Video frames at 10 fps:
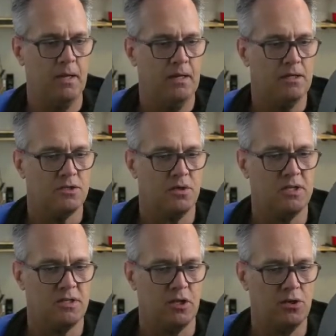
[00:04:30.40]
So
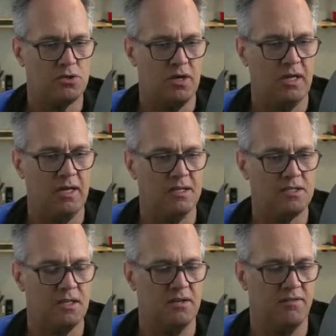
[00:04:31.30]
the user need
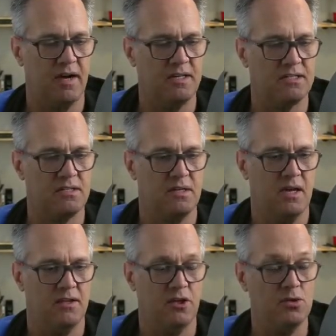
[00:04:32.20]
is the device,
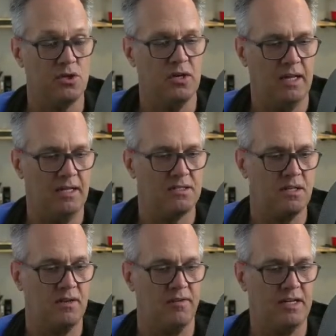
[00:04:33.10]
the user needs
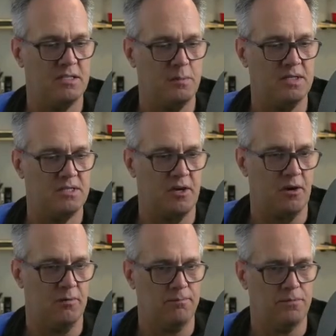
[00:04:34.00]
the device to be sterile.